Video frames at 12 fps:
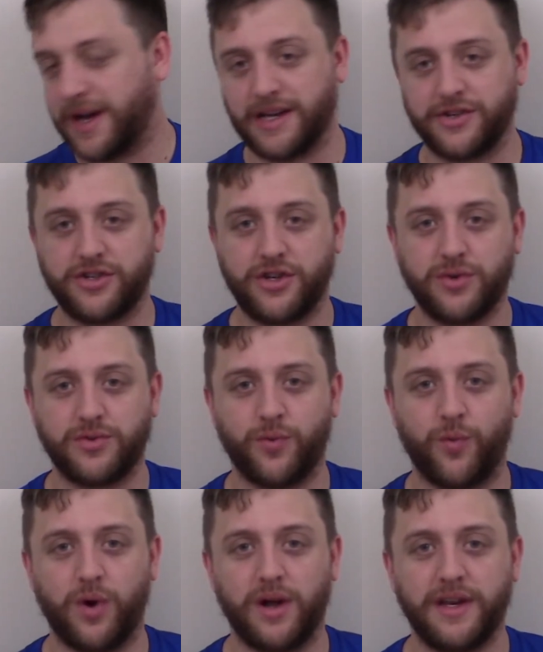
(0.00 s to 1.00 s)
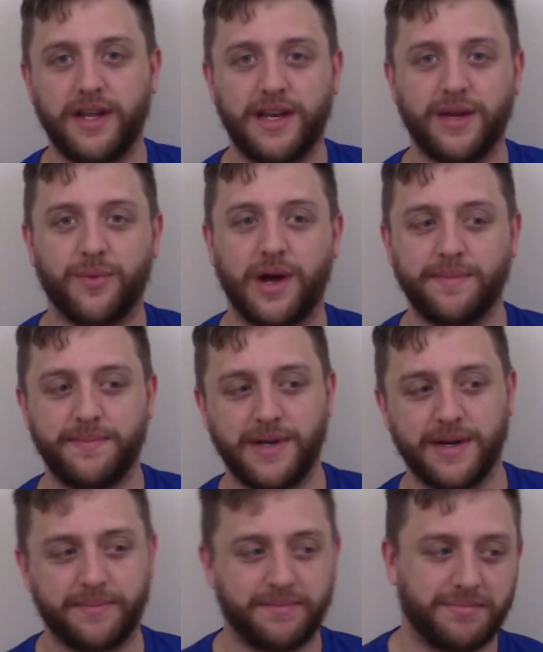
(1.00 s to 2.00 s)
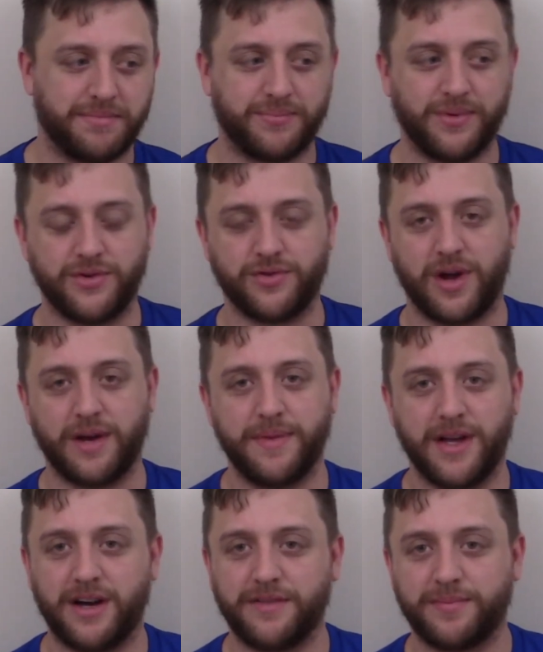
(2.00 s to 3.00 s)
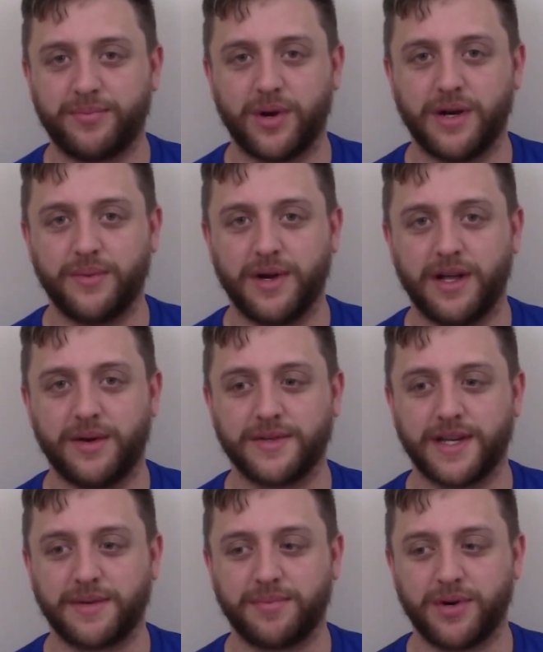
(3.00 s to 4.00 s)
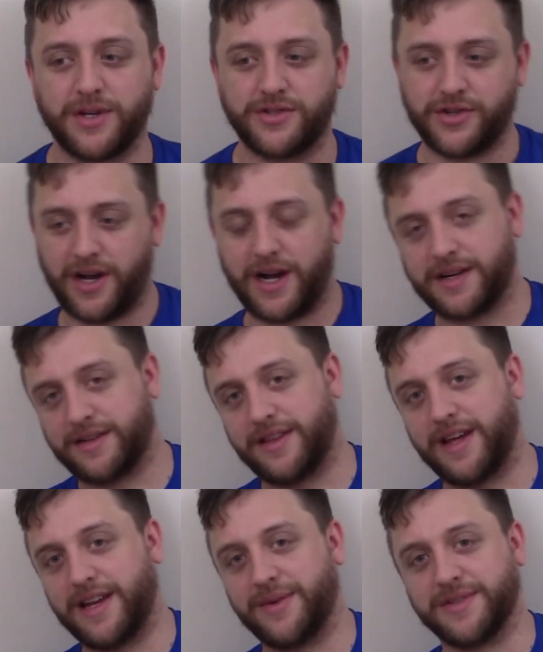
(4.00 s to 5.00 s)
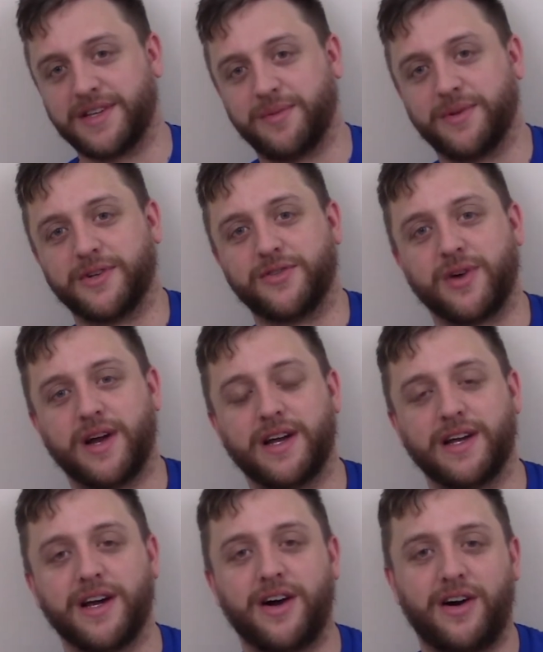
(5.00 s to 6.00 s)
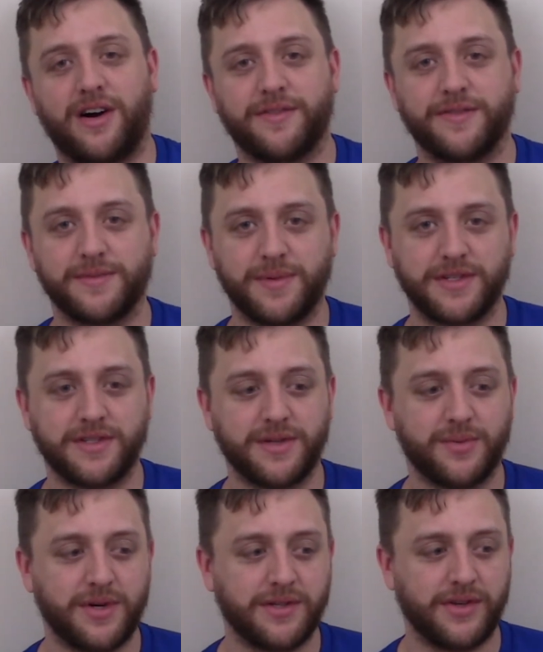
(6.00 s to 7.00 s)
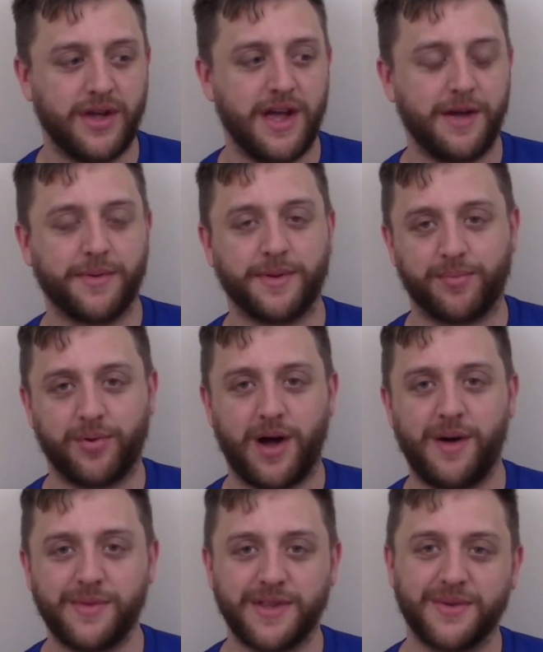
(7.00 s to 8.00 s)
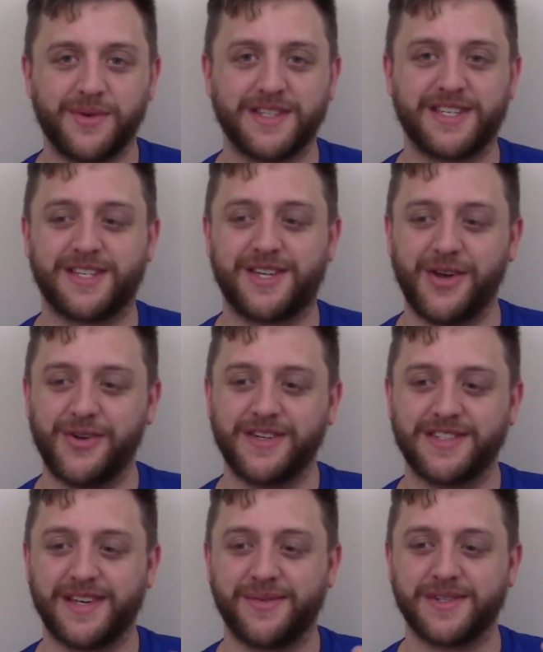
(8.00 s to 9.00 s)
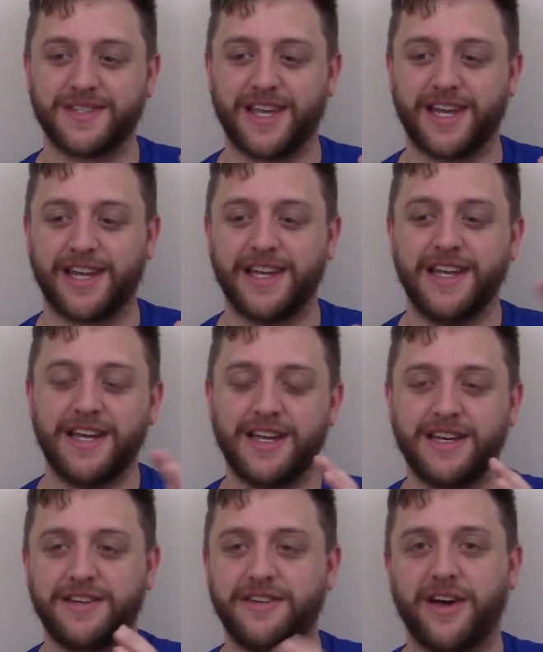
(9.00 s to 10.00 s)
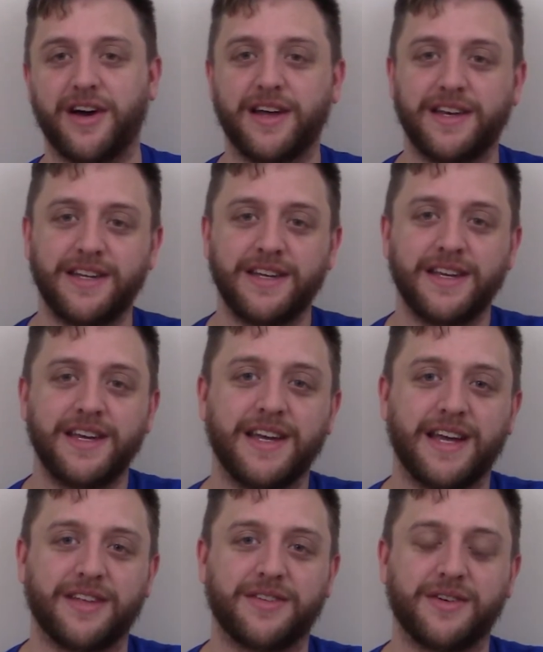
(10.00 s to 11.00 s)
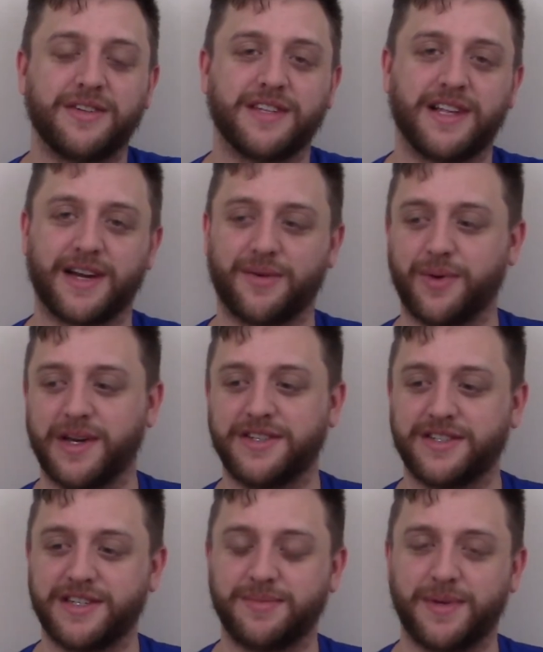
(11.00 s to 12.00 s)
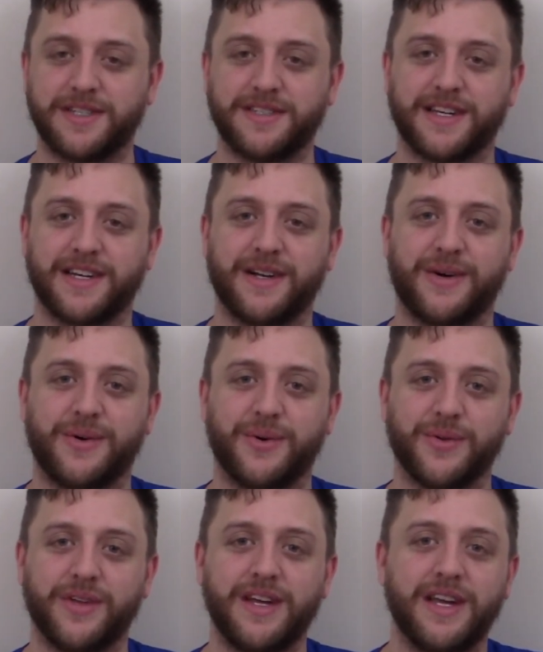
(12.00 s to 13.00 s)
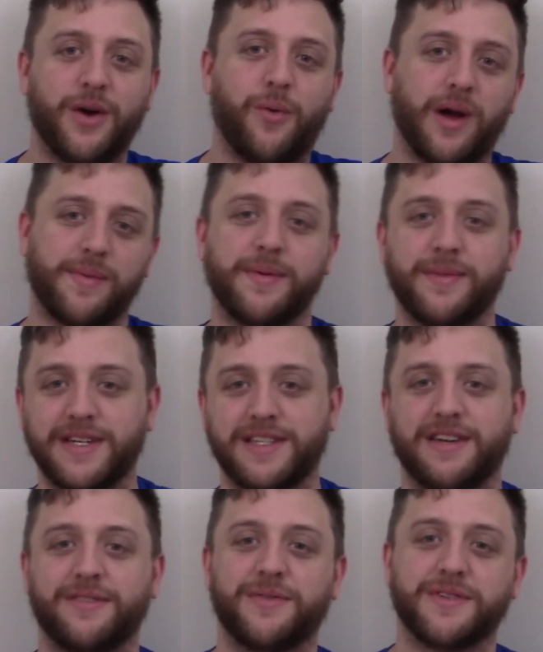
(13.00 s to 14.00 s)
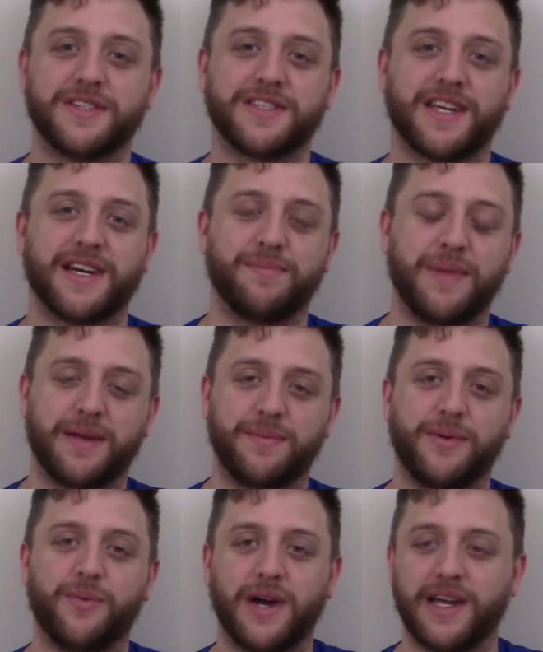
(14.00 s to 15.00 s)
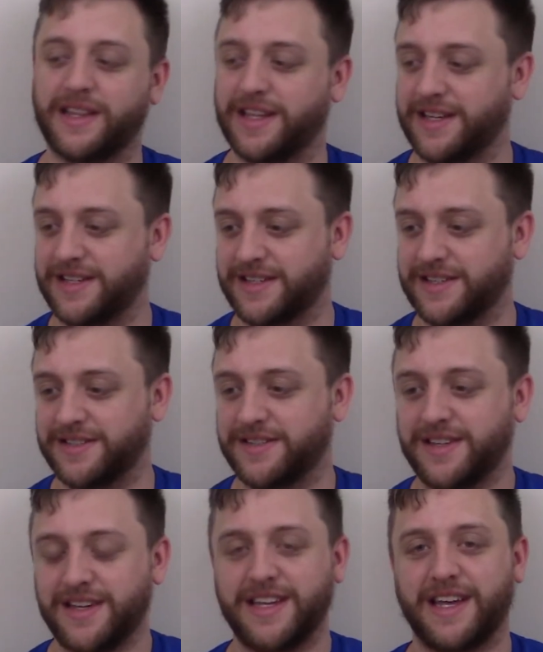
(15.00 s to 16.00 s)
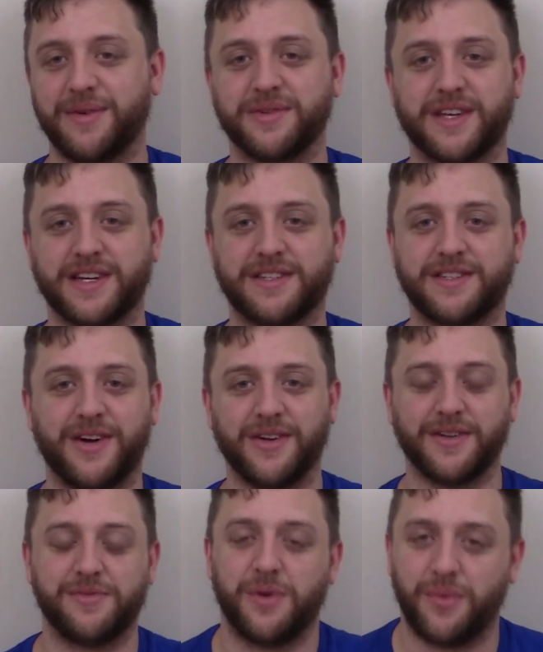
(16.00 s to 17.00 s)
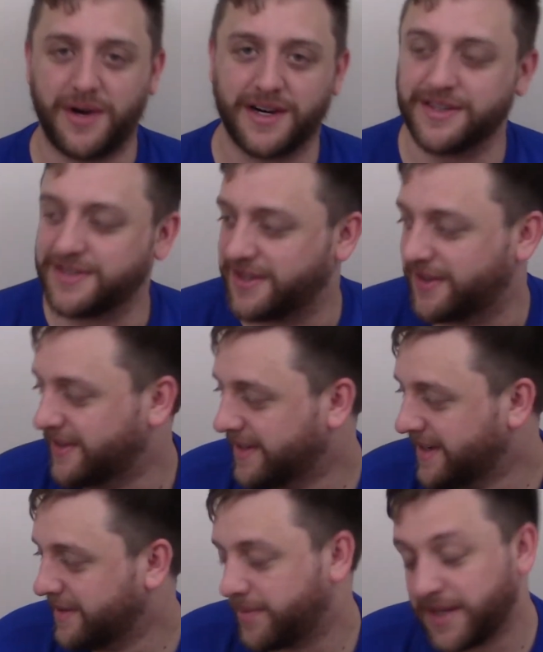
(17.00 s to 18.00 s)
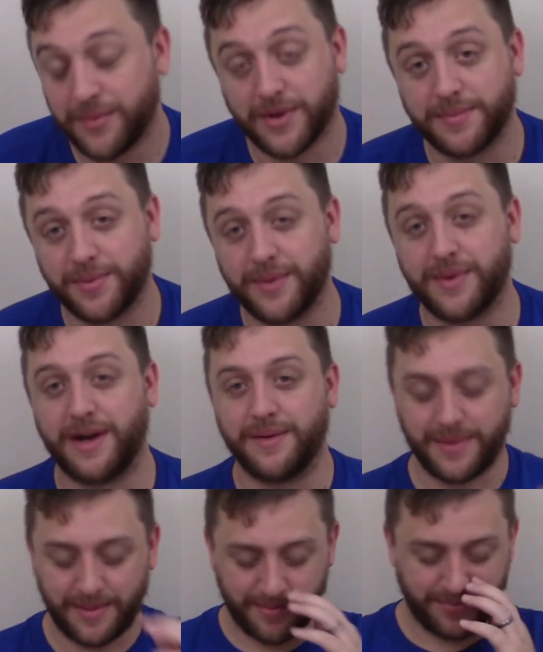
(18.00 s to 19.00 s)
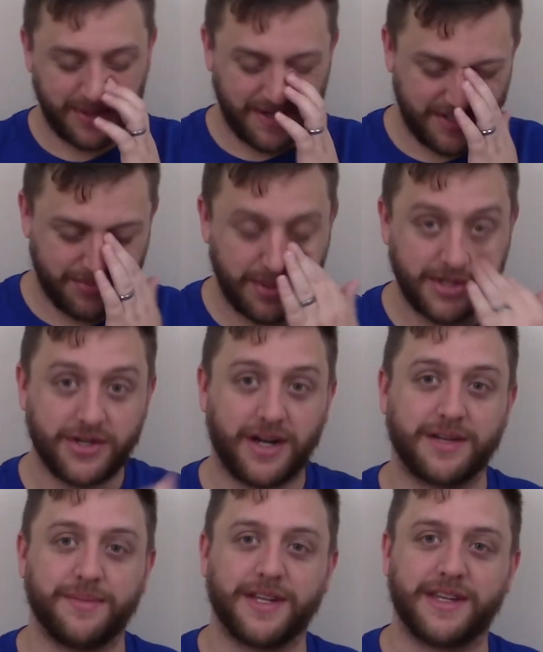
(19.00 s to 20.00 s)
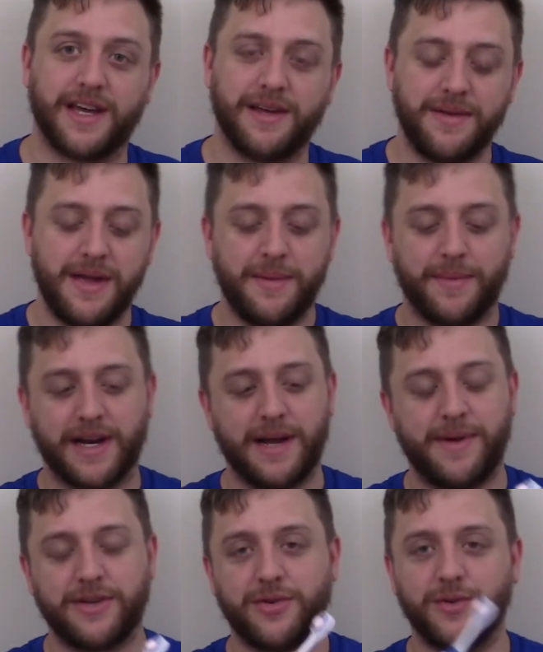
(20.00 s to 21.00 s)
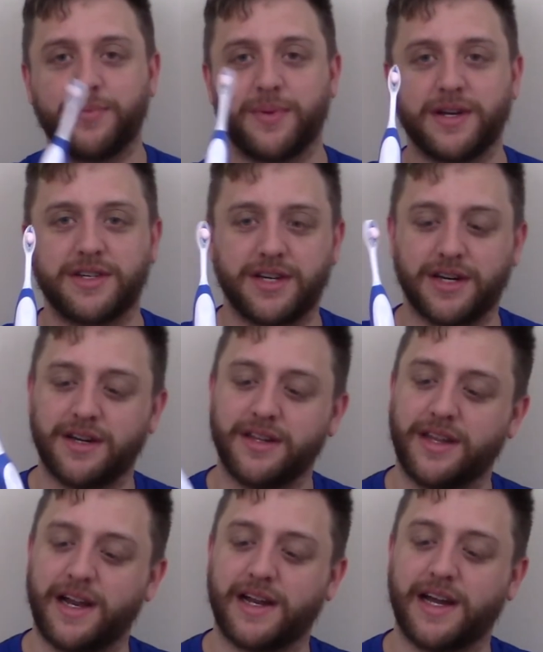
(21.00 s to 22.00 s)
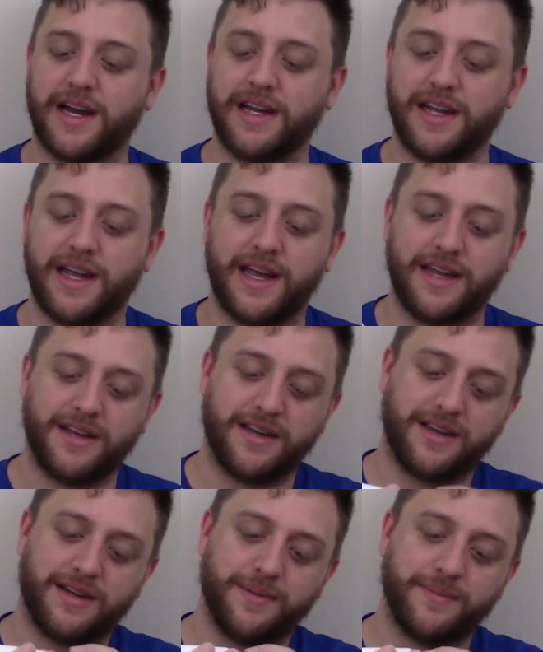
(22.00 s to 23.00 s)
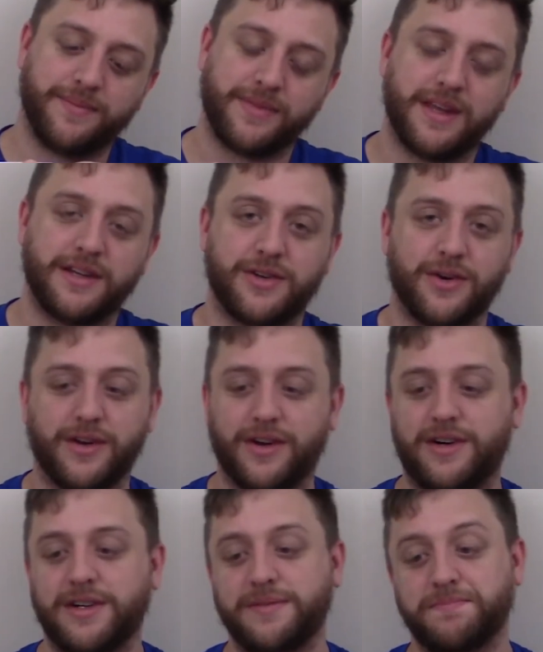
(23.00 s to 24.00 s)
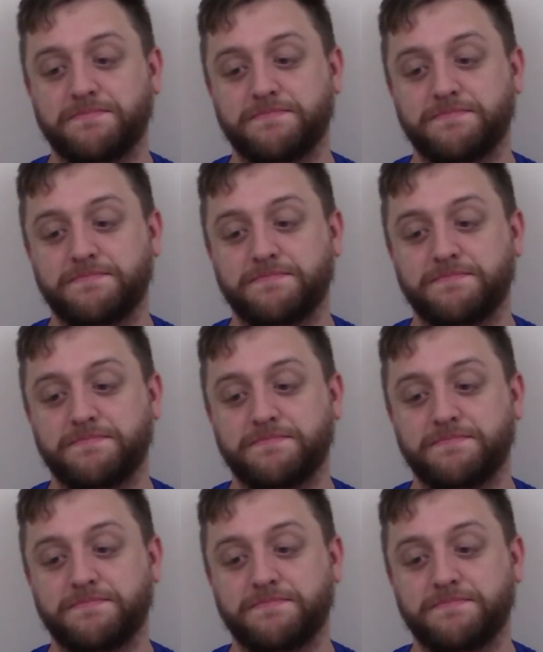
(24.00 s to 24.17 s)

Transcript: I just used one and it wiped me up, dried me off pretty well. I was like pretty shocked that it was able to dry off as much as it was. But the problem with it was as soon as it was like done, as soon as it like reached as much as it could hold, wiping myself would just like make me wet then because it was like totally full of water. But they worked pretty well. I'm pretty shocked about that. But I got my toothbrush here that I got and turned it on.